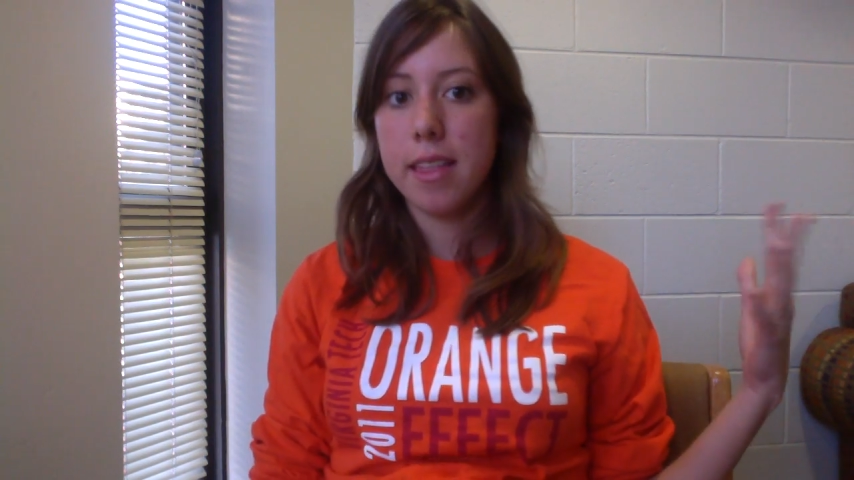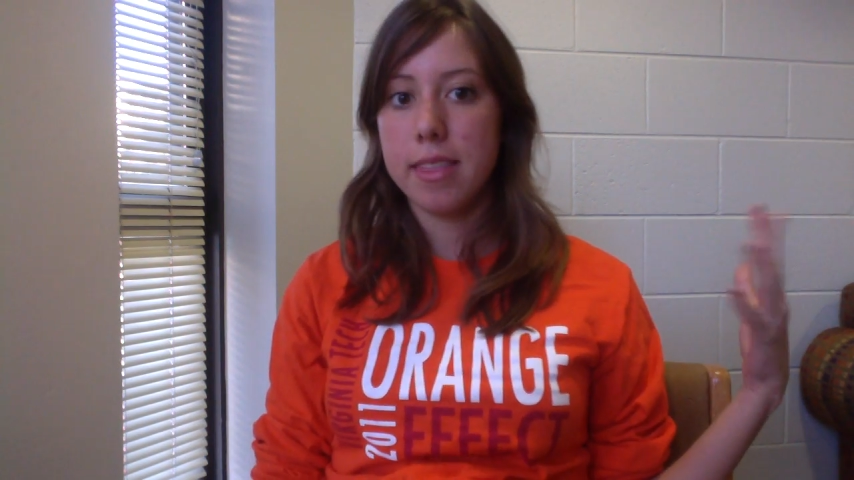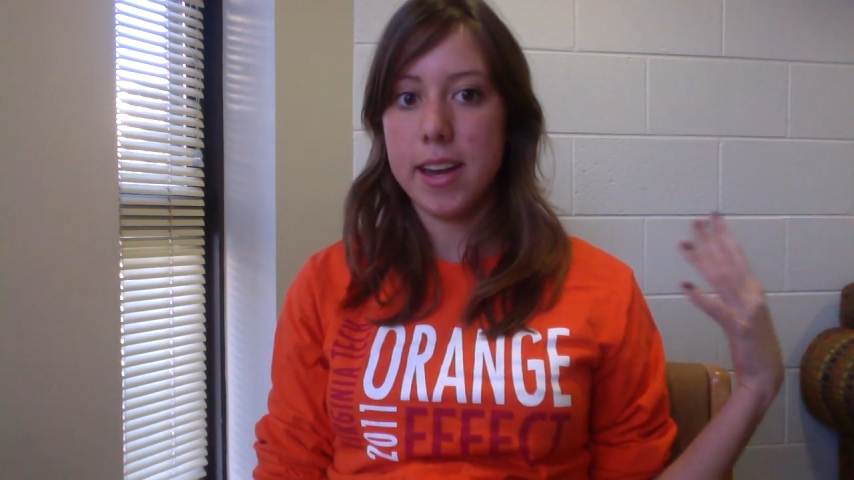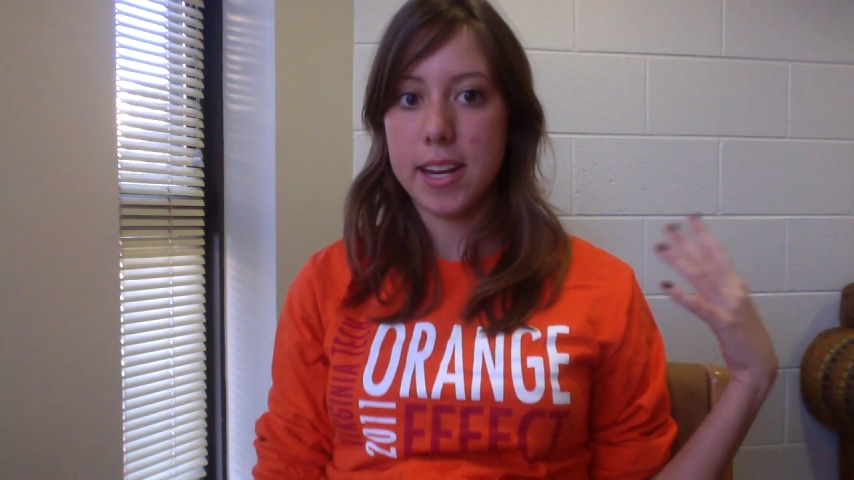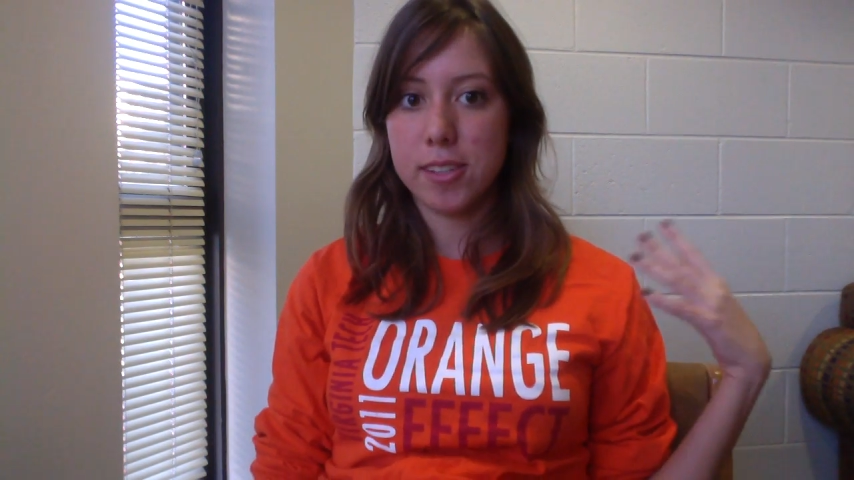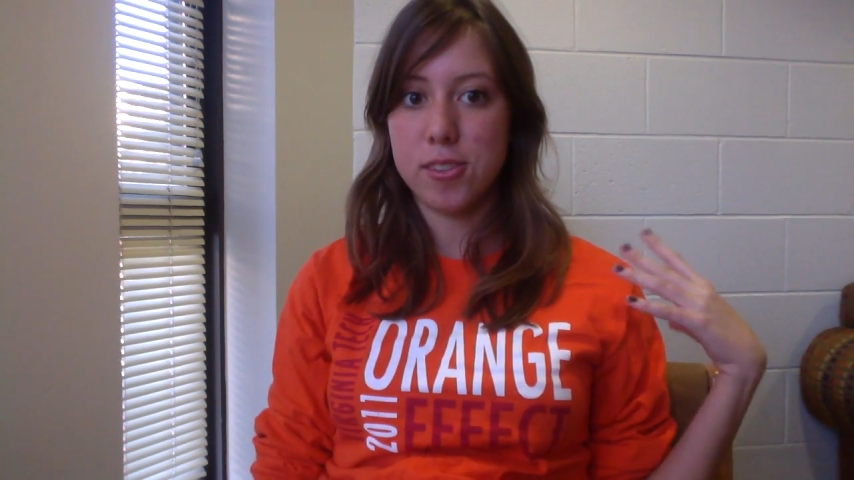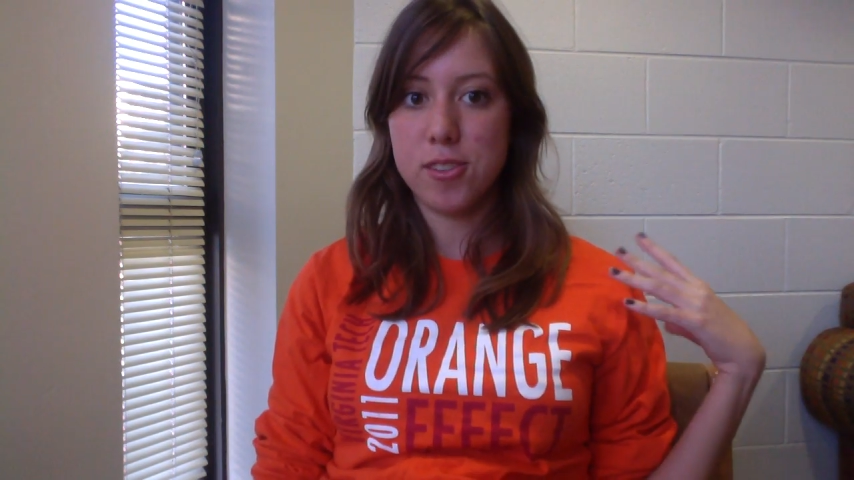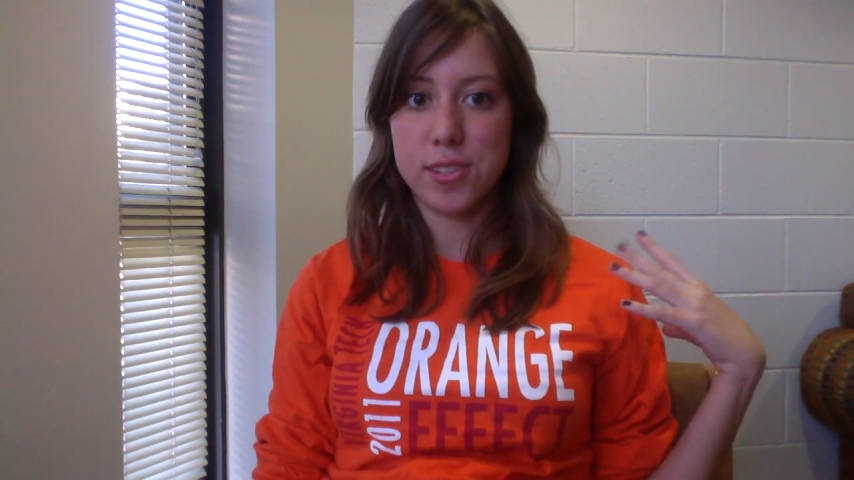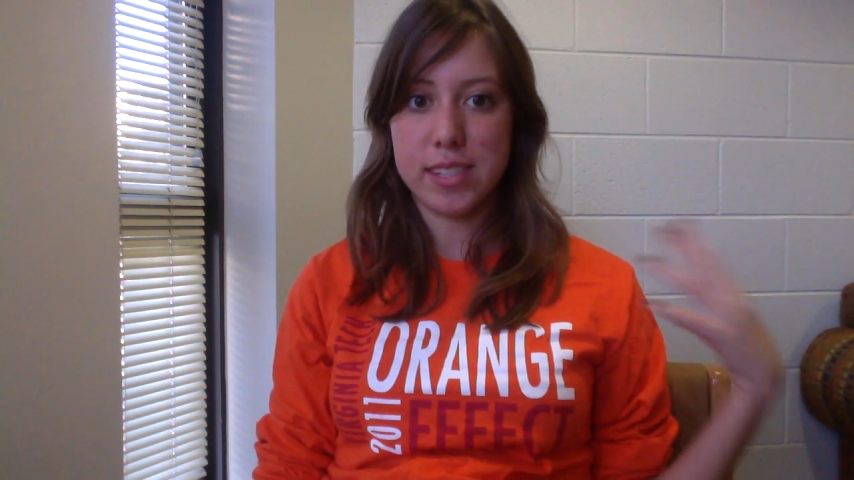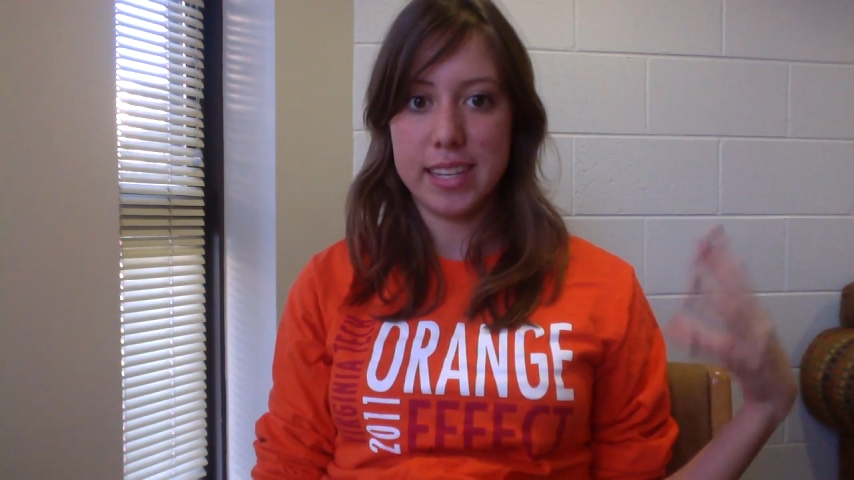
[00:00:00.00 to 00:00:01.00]
than it is to
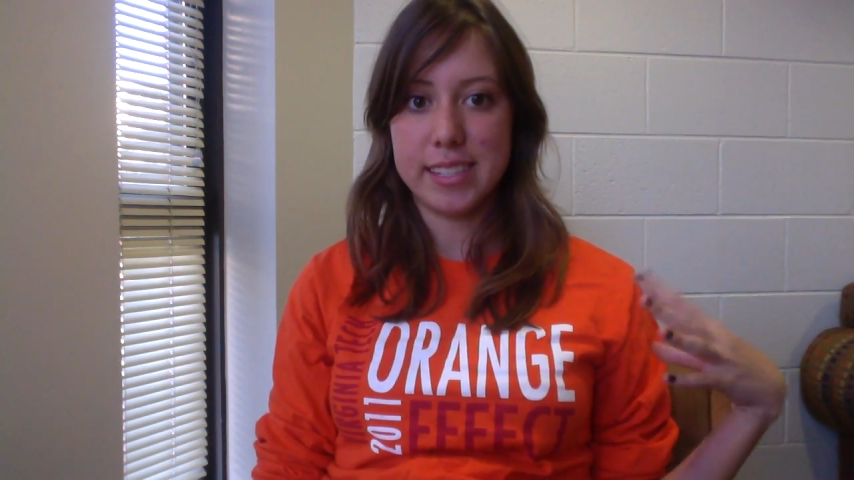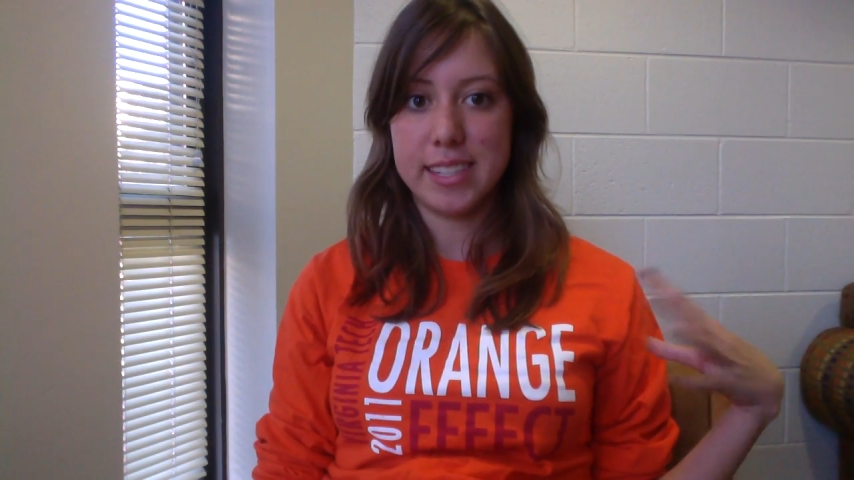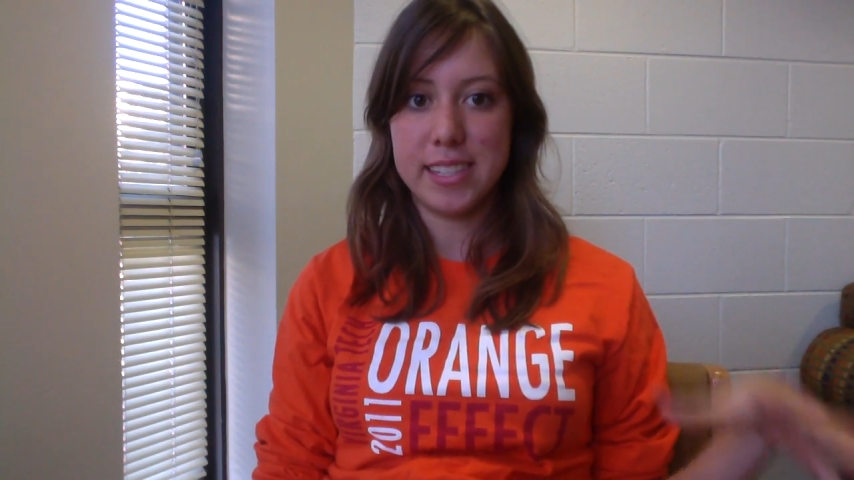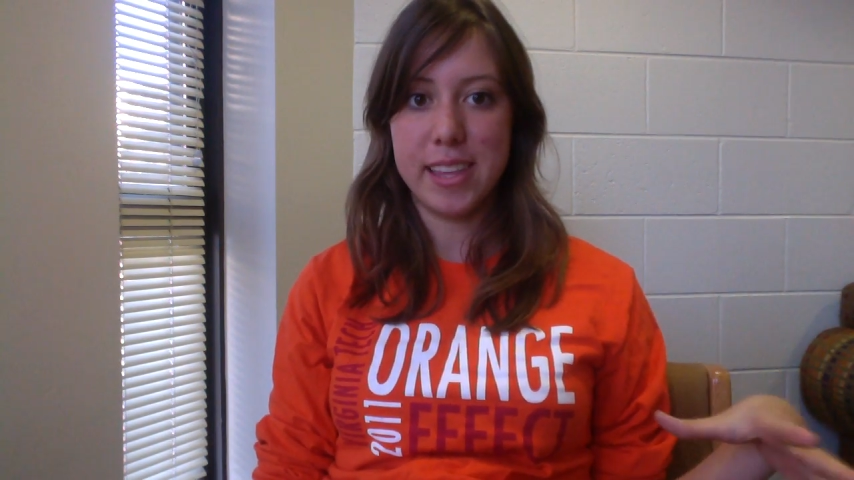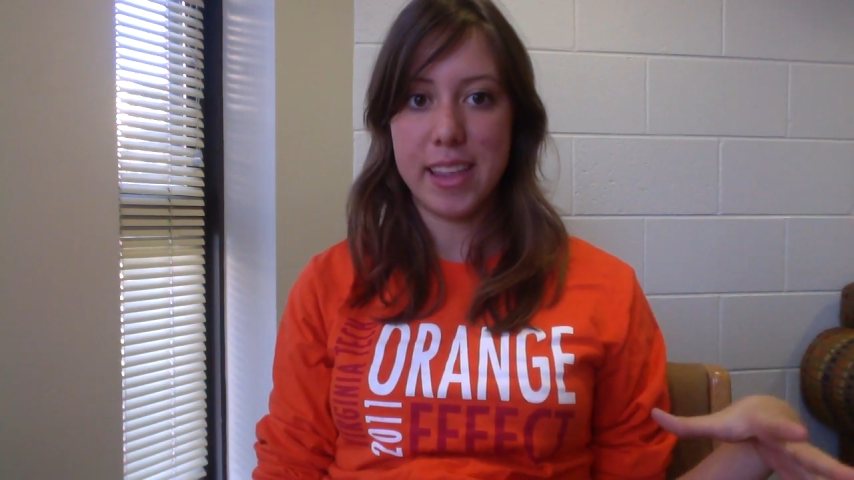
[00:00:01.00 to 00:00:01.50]
just listen to